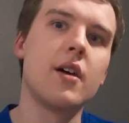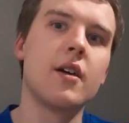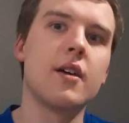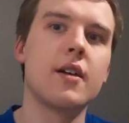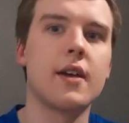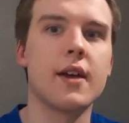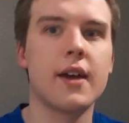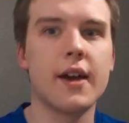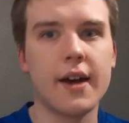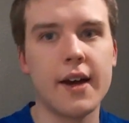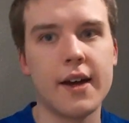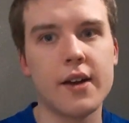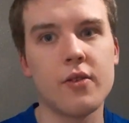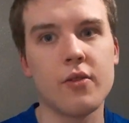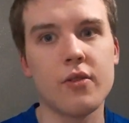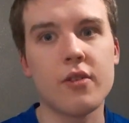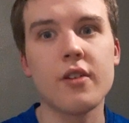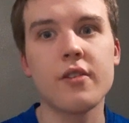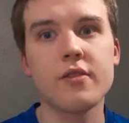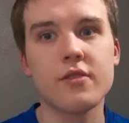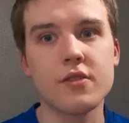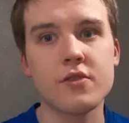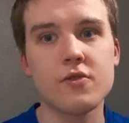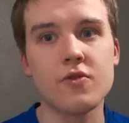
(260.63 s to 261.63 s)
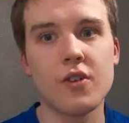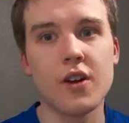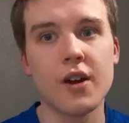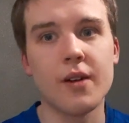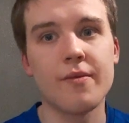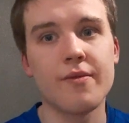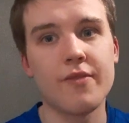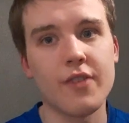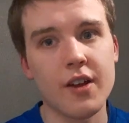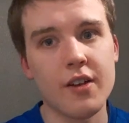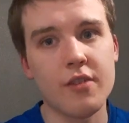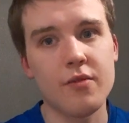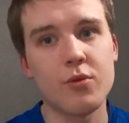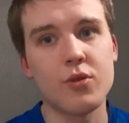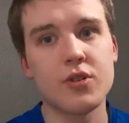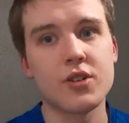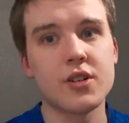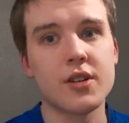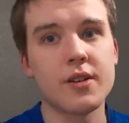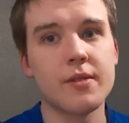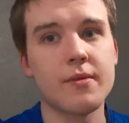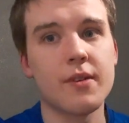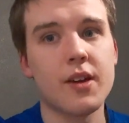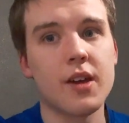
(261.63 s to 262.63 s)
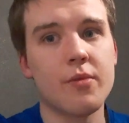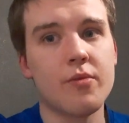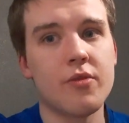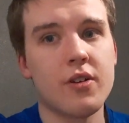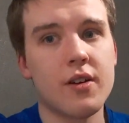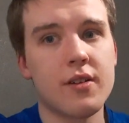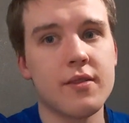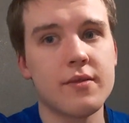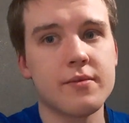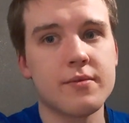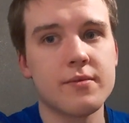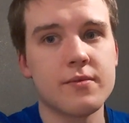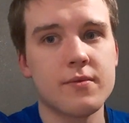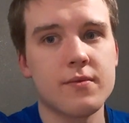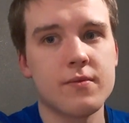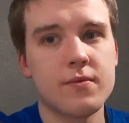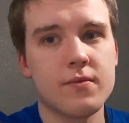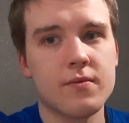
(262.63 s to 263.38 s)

Yeah, and also subscribe. Thanks for watching. Keep on.